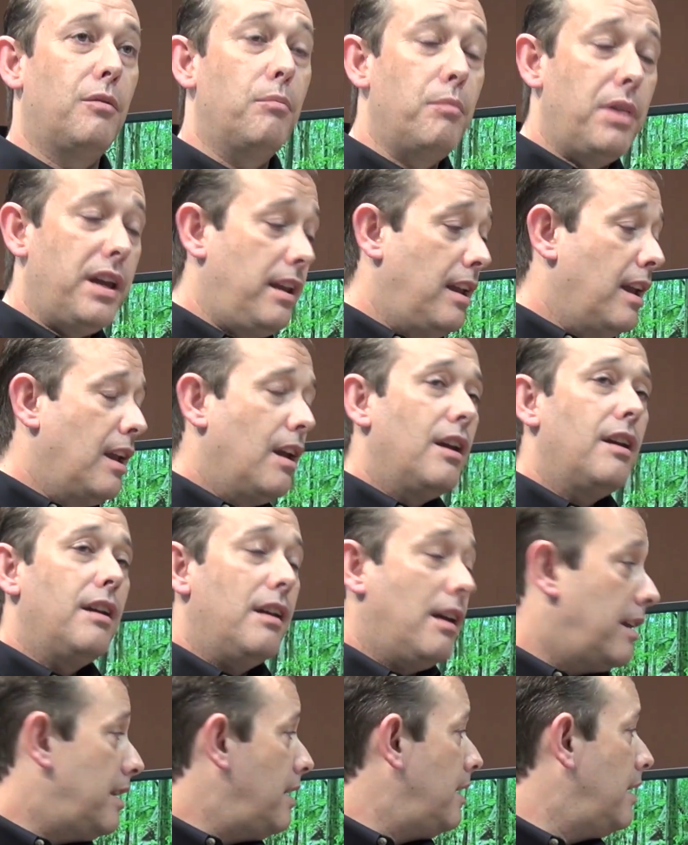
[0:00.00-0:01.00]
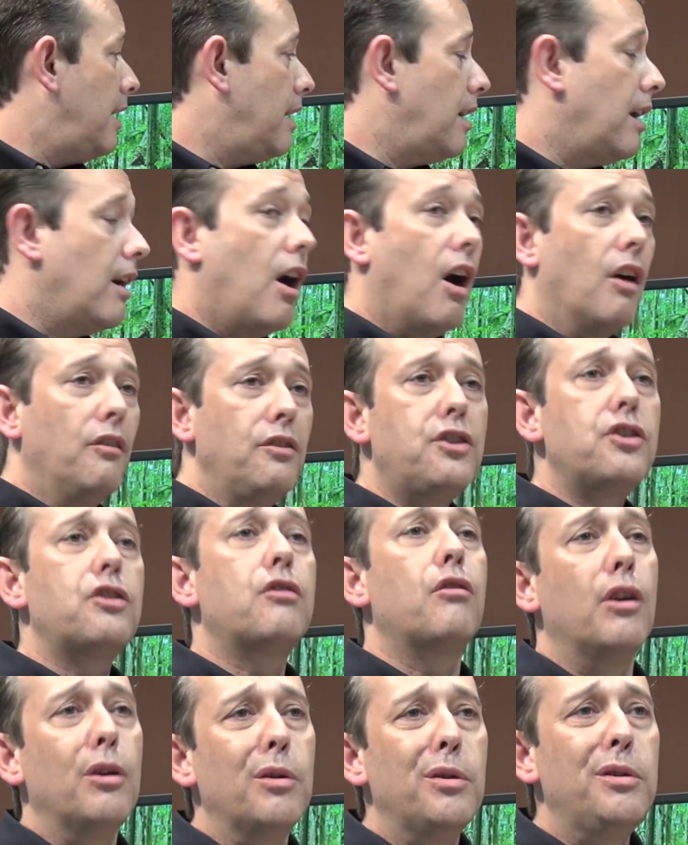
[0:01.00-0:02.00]
can be
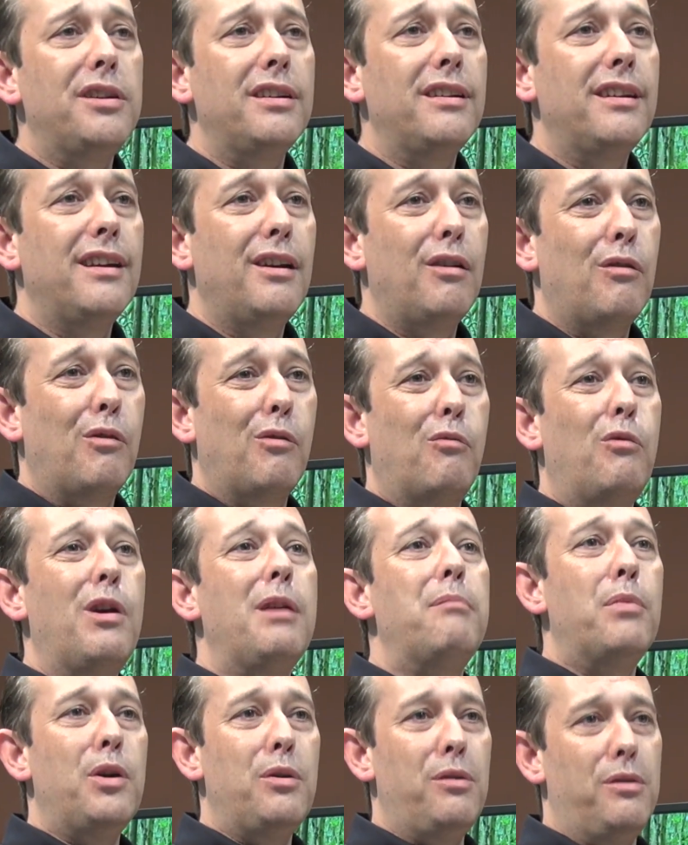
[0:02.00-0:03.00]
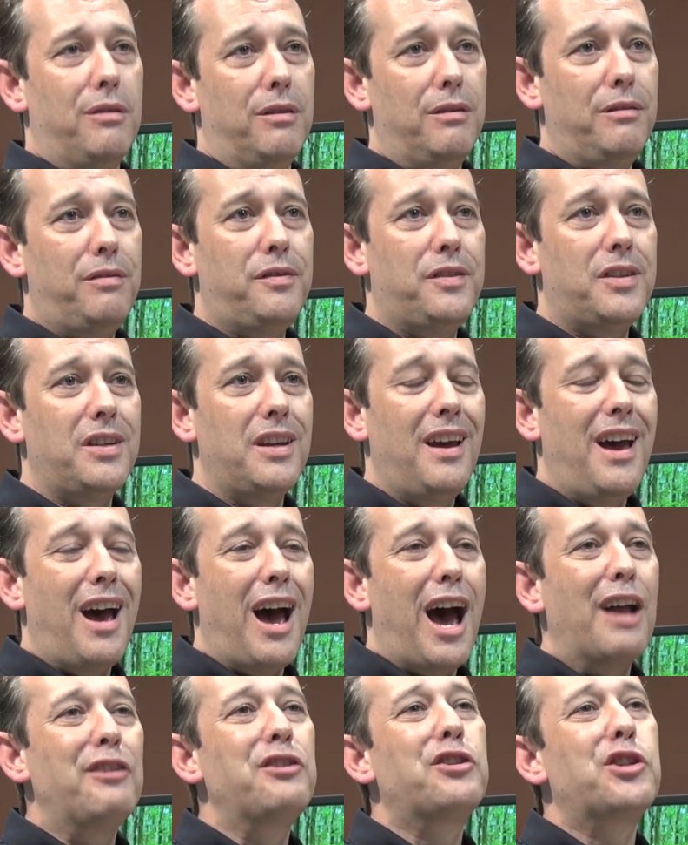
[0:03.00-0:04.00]
unscrewed, removed
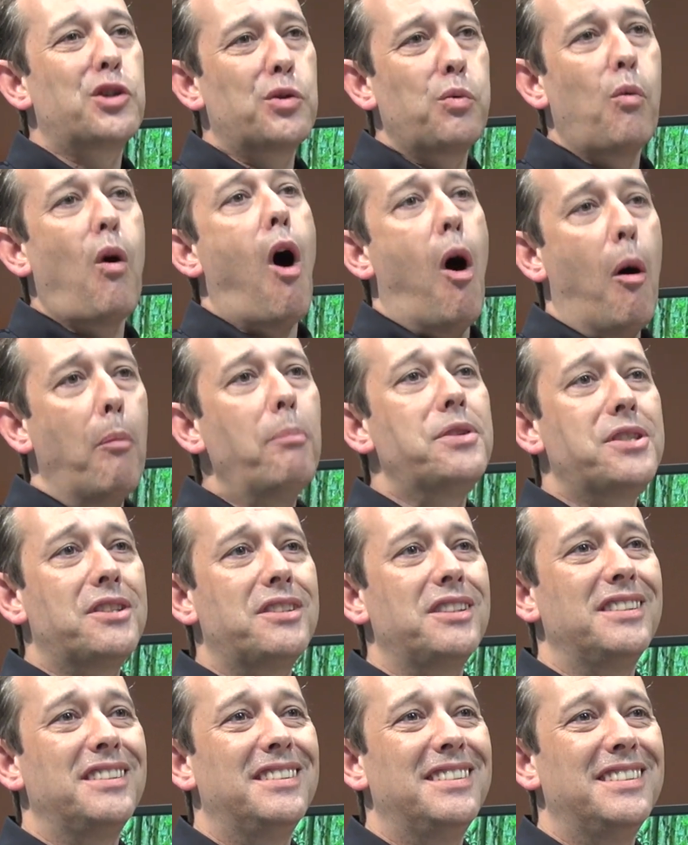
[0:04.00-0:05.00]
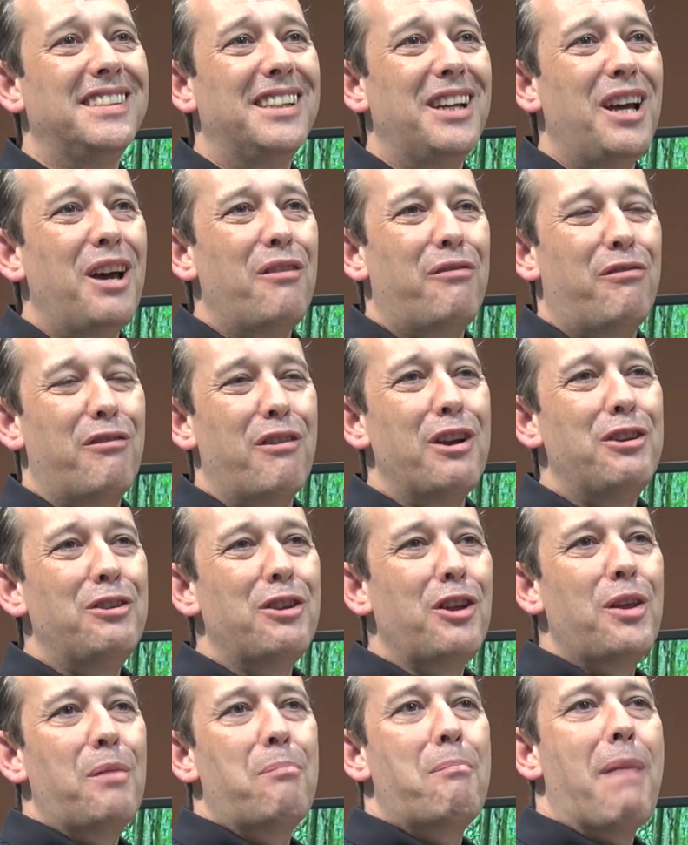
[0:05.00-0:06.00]
and swapped for
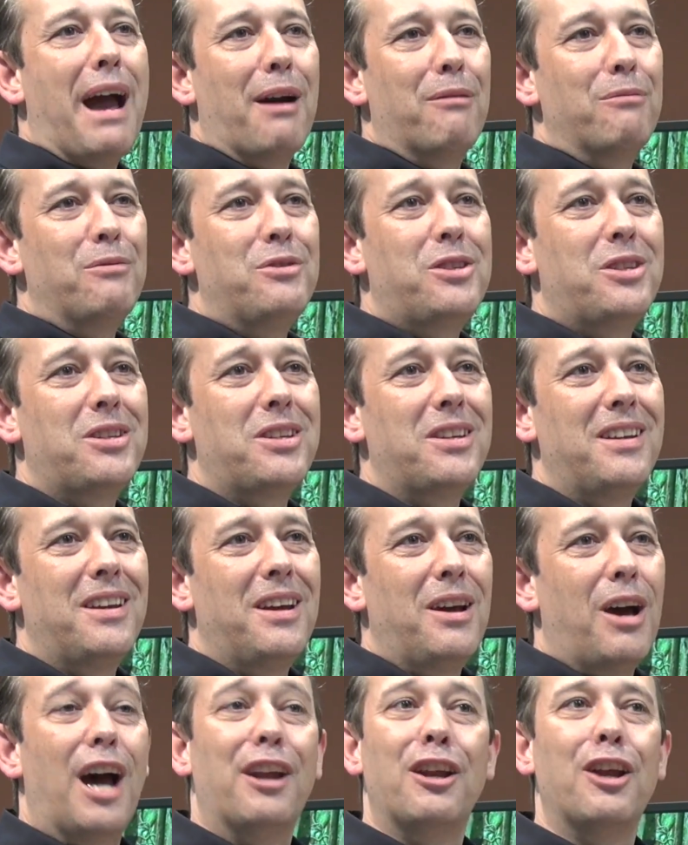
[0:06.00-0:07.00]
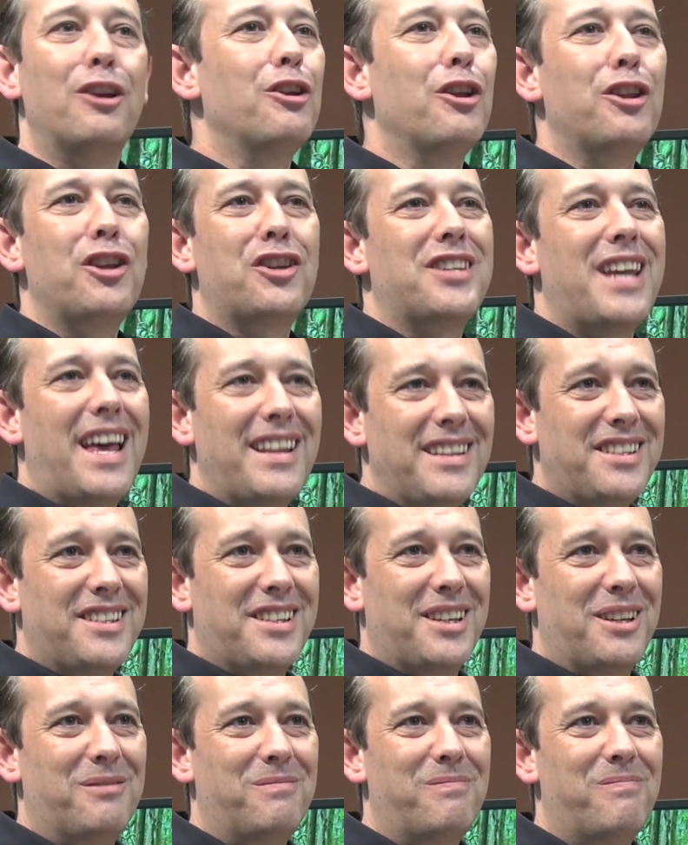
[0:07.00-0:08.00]
another mount and another
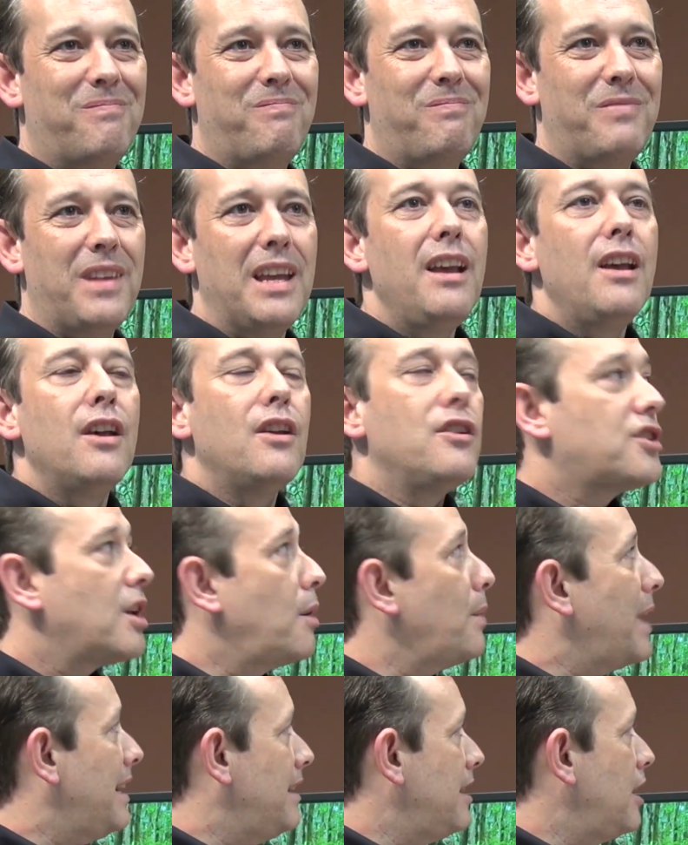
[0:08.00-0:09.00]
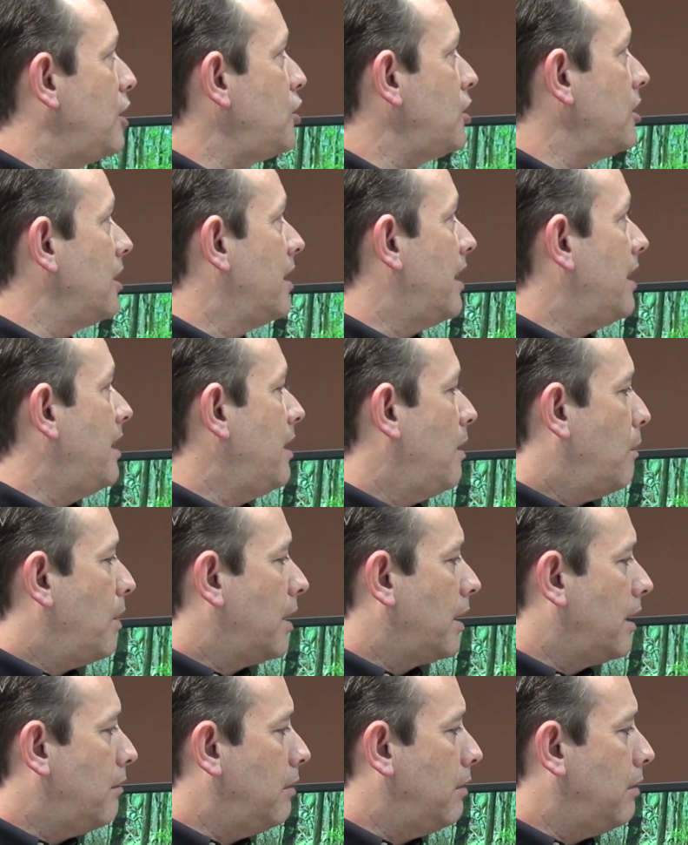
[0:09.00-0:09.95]
sensor. So initially we're going